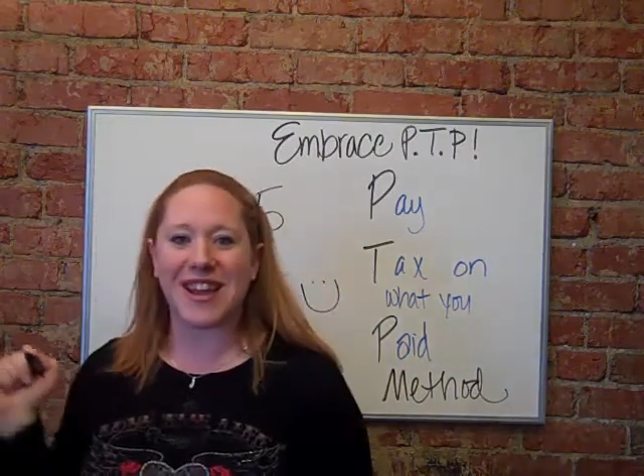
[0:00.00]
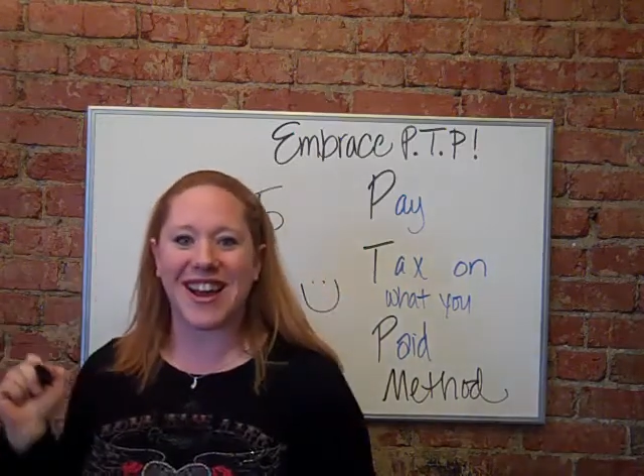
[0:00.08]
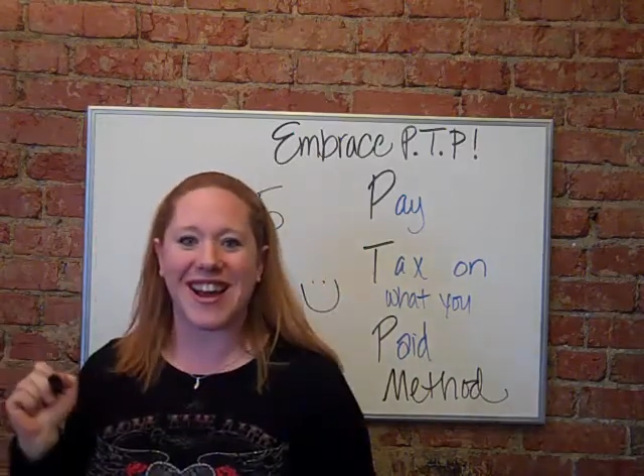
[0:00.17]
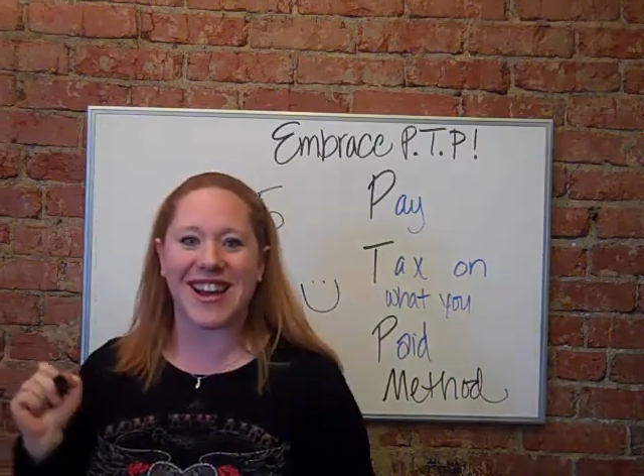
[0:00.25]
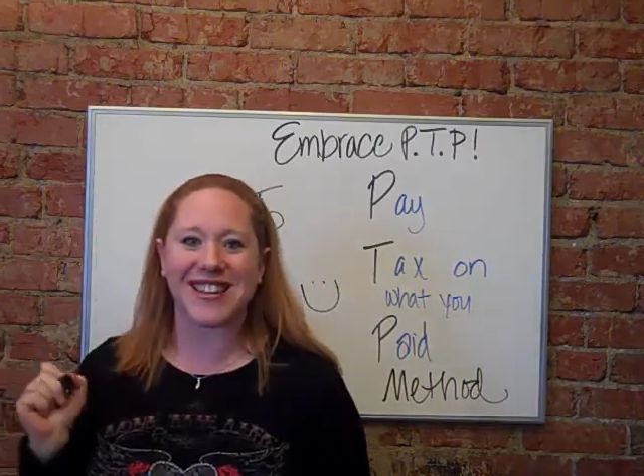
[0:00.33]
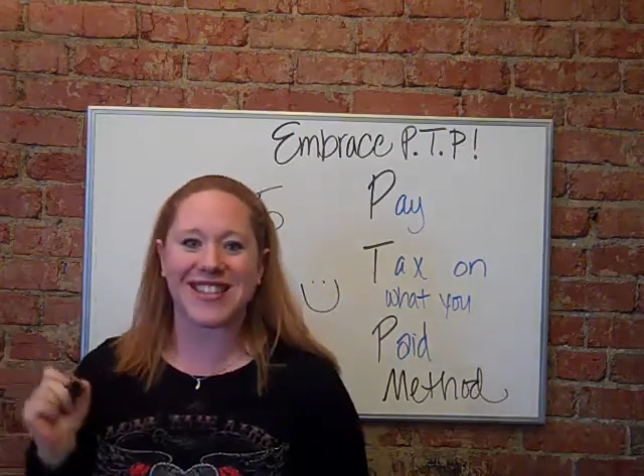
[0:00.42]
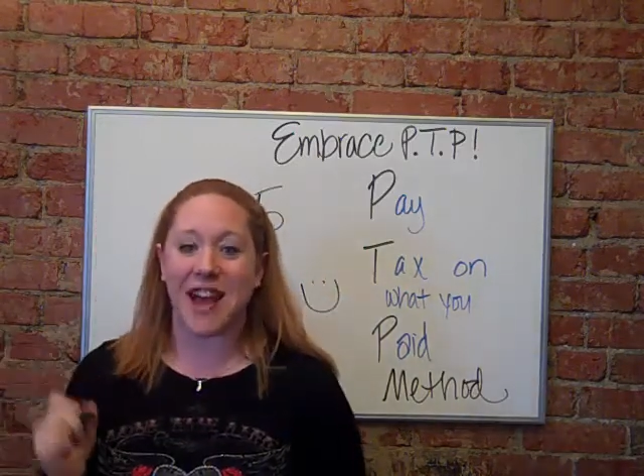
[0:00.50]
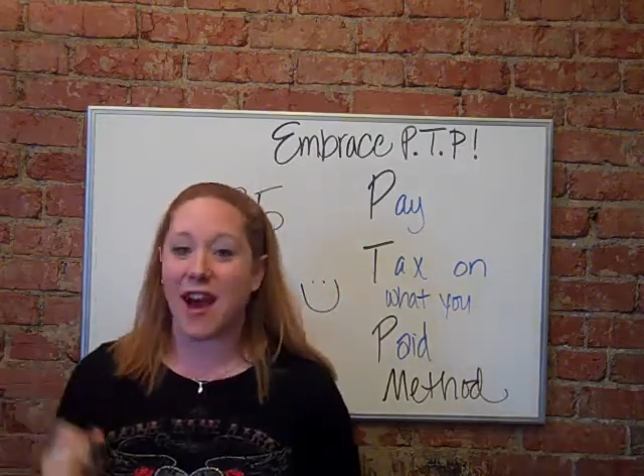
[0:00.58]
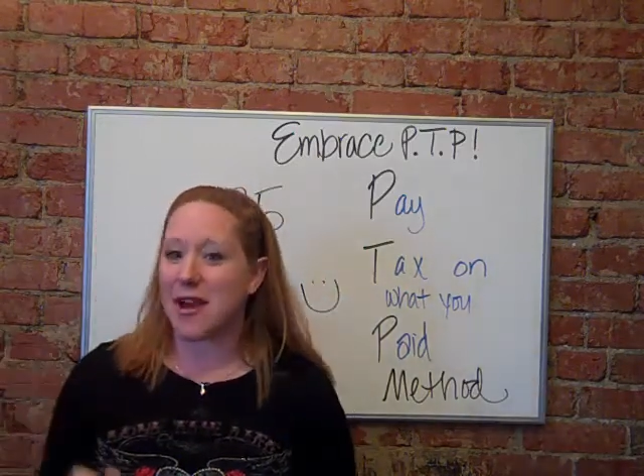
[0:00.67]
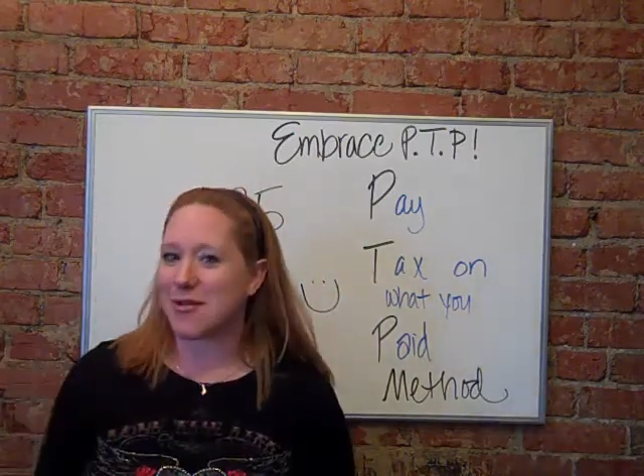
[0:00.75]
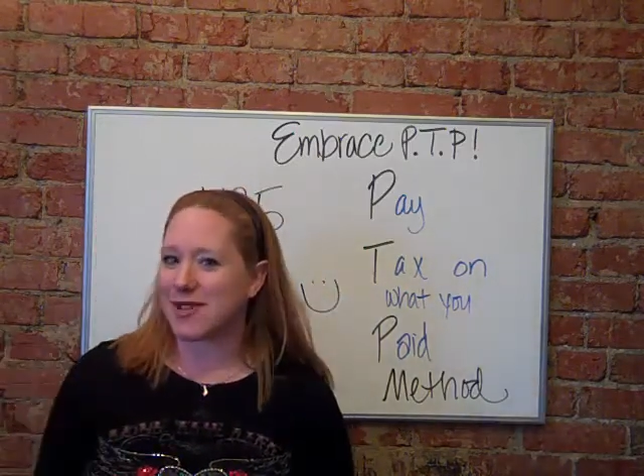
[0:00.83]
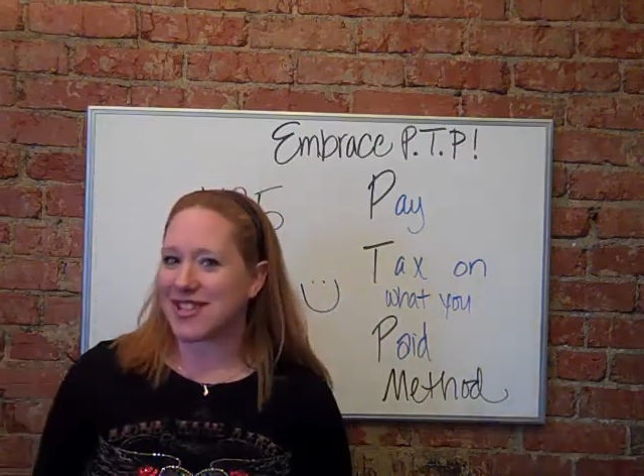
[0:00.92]
because
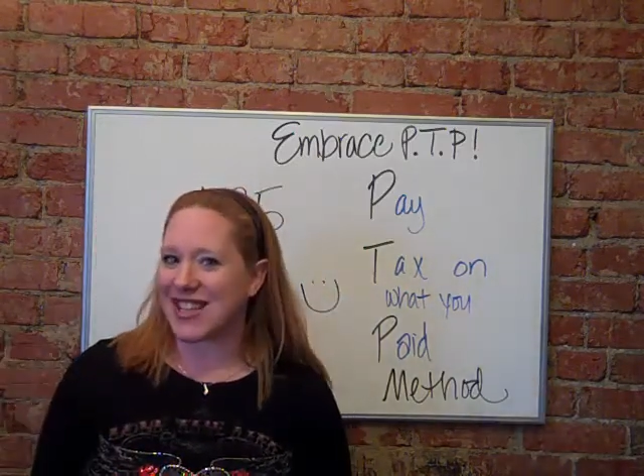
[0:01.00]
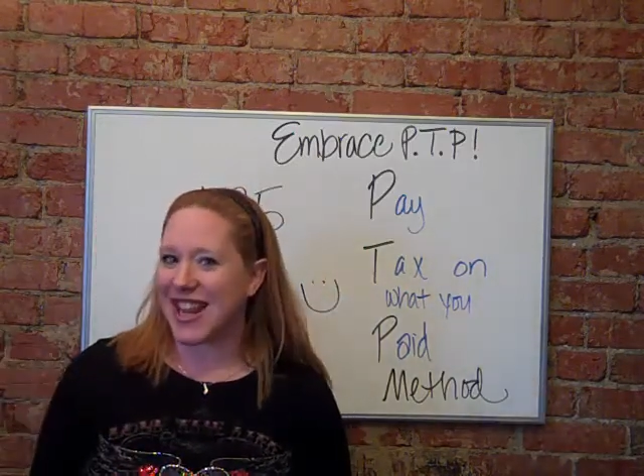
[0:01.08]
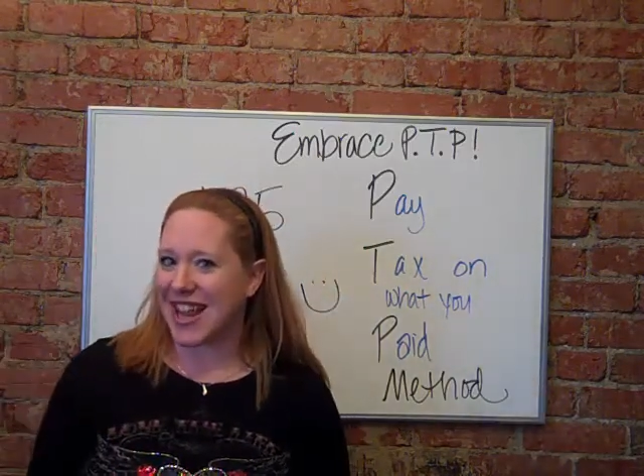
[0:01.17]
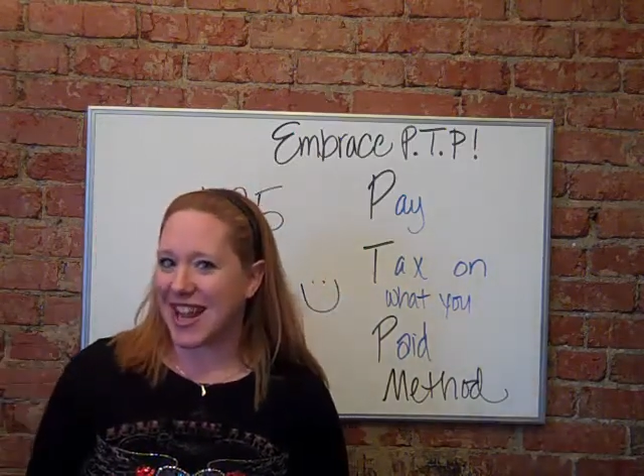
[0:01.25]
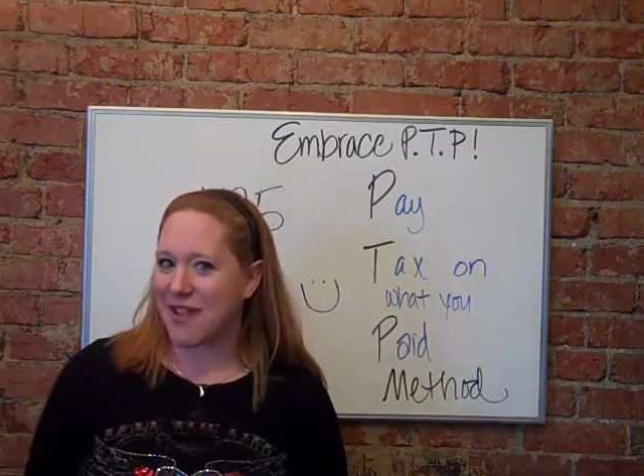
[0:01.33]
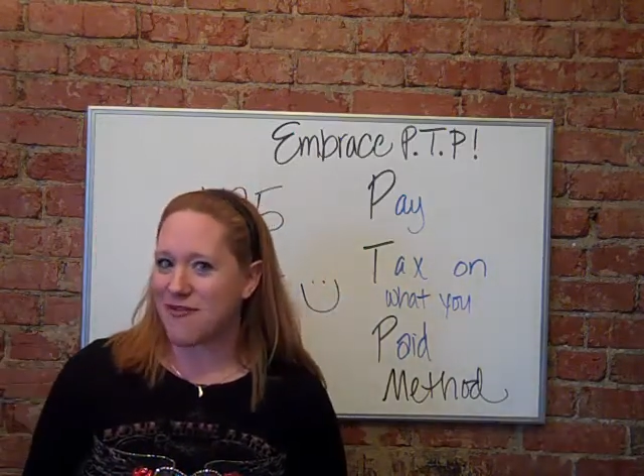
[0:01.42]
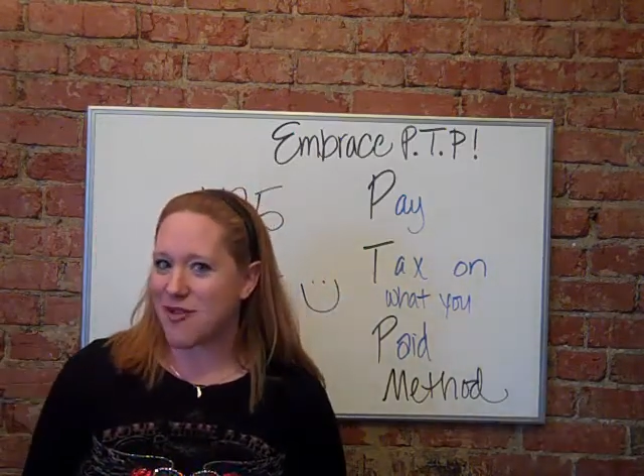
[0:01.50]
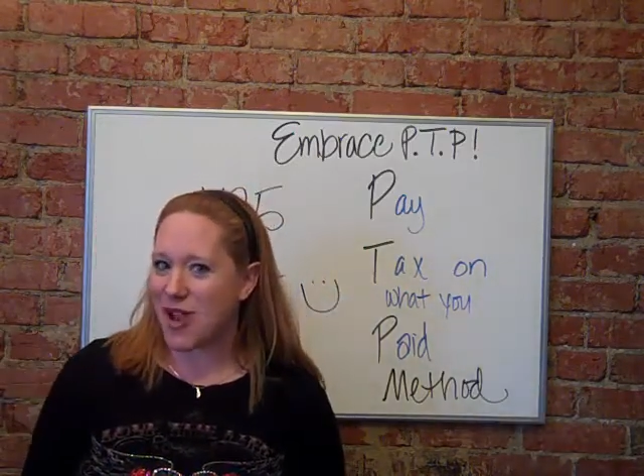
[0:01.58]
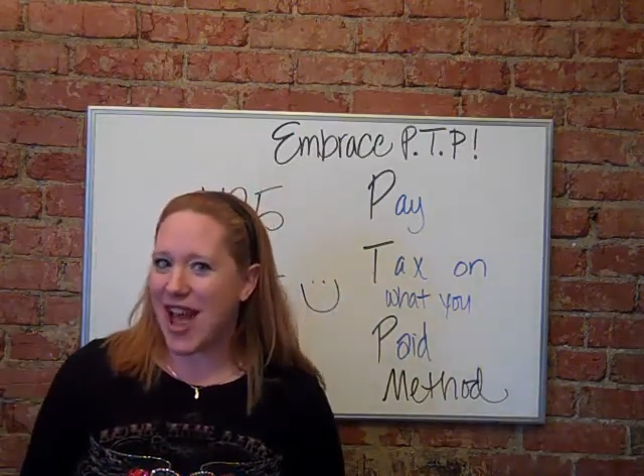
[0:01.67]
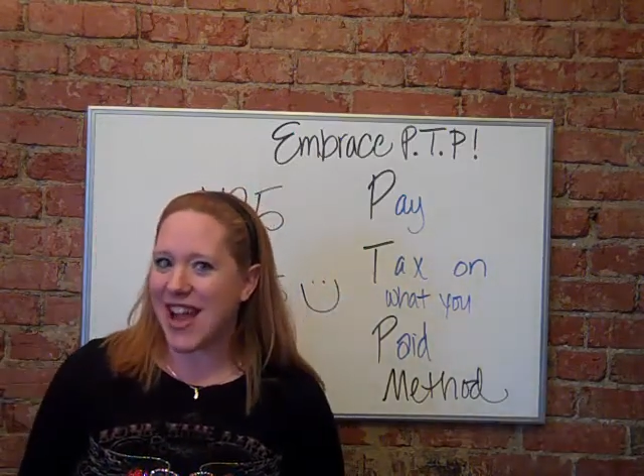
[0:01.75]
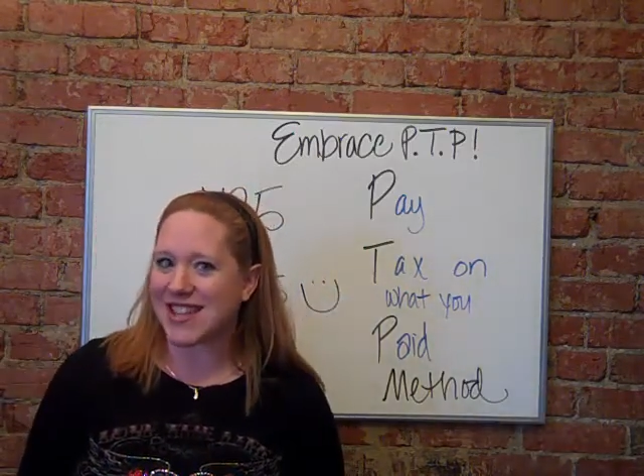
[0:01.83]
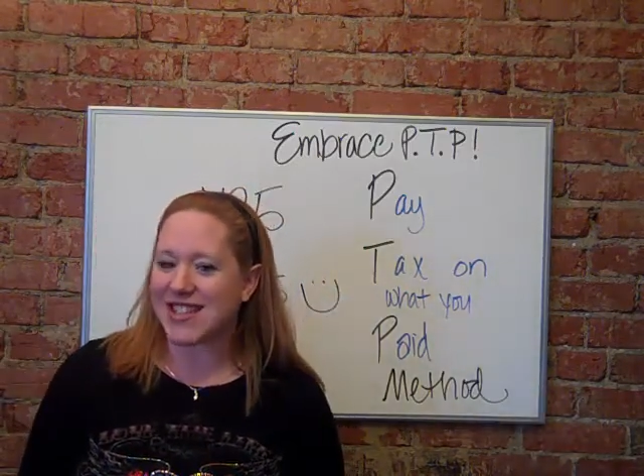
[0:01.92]
I was getting it for
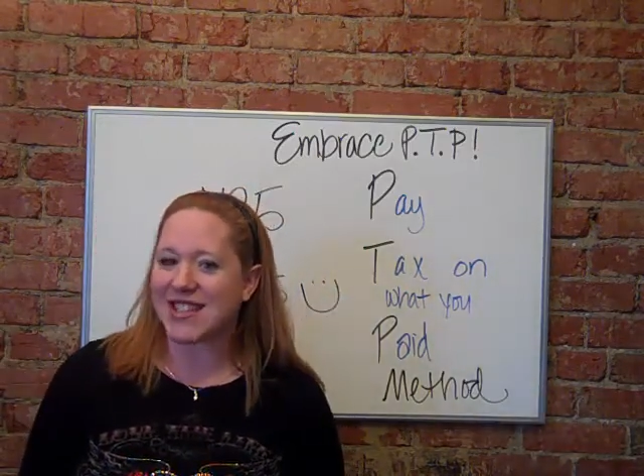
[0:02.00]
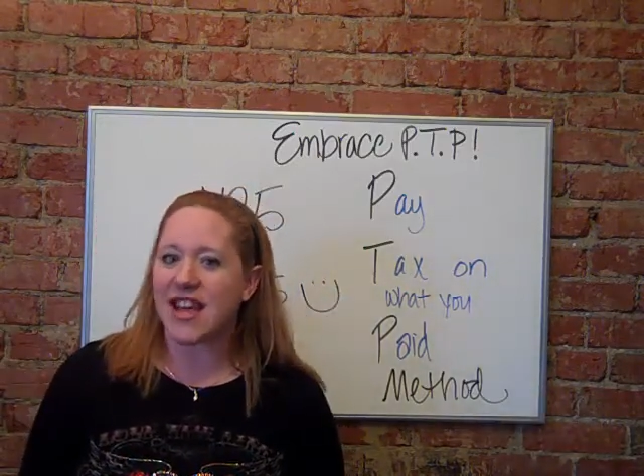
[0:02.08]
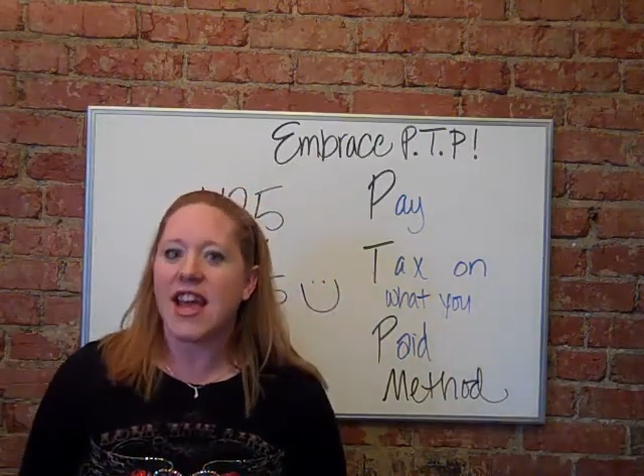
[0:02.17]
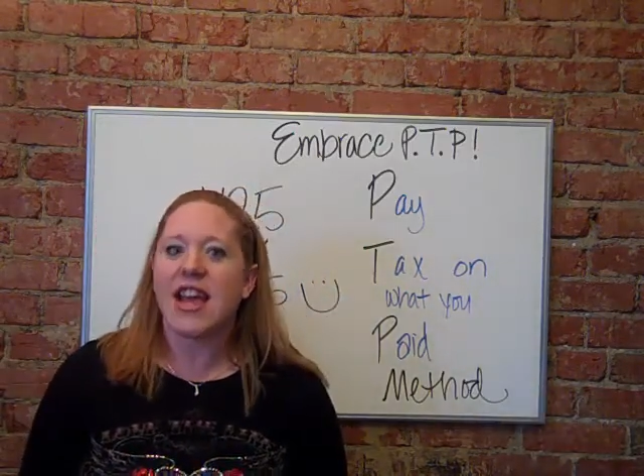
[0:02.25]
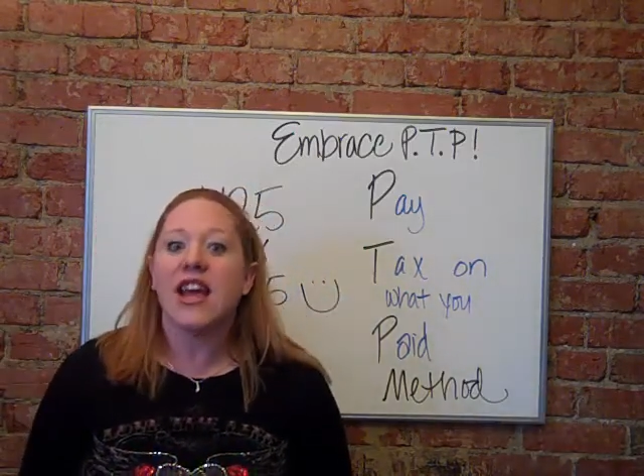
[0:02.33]
less.